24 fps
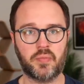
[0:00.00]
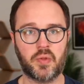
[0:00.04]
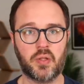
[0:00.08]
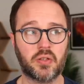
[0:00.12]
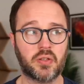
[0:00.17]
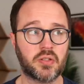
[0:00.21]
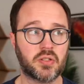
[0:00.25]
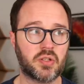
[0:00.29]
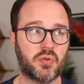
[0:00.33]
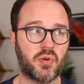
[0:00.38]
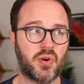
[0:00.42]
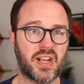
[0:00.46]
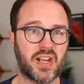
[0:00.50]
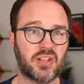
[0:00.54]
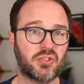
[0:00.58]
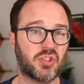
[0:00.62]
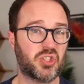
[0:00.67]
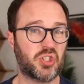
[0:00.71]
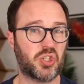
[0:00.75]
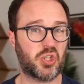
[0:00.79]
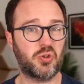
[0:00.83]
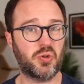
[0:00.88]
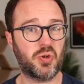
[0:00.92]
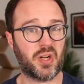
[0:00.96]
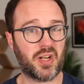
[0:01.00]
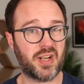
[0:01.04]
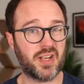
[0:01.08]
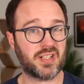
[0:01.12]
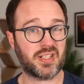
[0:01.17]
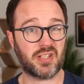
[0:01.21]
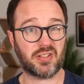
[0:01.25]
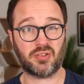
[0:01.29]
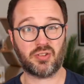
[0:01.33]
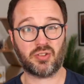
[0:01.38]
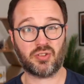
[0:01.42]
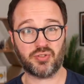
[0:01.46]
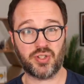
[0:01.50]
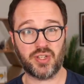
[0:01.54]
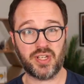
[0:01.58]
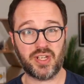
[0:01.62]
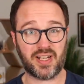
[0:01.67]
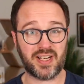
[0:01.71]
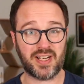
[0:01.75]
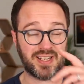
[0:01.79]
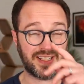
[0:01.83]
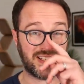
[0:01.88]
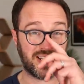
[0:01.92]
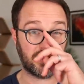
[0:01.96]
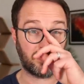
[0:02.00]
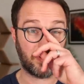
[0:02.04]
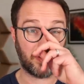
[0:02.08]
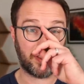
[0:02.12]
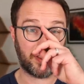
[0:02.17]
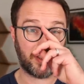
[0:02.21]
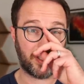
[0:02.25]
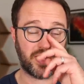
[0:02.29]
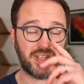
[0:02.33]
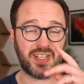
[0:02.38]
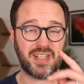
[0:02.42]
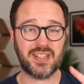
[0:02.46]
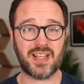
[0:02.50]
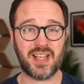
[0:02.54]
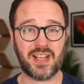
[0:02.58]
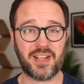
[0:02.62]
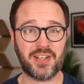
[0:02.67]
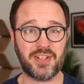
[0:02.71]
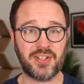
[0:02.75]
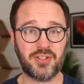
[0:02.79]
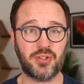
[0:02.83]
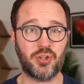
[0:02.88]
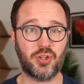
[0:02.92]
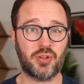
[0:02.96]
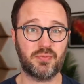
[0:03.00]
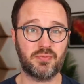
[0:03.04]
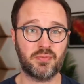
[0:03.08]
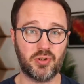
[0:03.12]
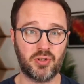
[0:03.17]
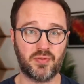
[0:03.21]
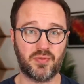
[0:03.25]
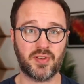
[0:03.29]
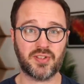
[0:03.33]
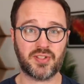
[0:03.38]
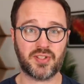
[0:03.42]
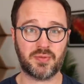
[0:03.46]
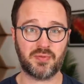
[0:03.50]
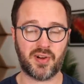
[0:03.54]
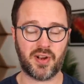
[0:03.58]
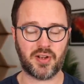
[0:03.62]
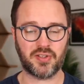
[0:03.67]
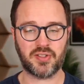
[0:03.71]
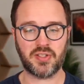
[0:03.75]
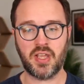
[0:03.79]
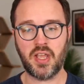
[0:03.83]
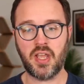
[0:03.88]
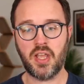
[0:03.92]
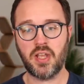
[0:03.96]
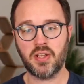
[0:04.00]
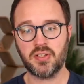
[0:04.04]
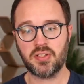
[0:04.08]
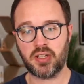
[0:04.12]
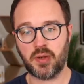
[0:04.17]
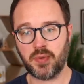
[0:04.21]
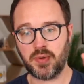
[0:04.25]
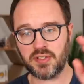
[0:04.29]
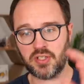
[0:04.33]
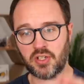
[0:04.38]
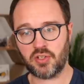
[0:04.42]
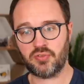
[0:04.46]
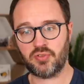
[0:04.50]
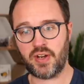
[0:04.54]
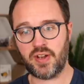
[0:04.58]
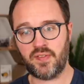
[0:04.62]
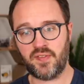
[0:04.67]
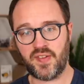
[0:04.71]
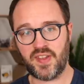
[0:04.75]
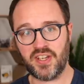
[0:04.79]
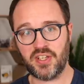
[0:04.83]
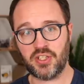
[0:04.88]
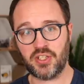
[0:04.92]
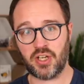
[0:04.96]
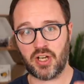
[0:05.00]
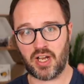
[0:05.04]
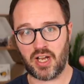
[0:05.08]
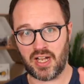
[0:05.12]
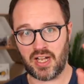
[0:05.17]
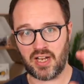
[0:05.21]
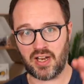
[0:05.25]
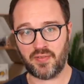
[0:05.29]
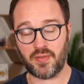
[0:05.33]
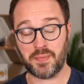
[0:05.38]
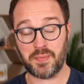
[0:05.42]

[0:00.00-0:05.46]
So an extra two clicks, extra three clicks, extra 30 seconds, you can move it somewhere else. So it's a great feature. I love it.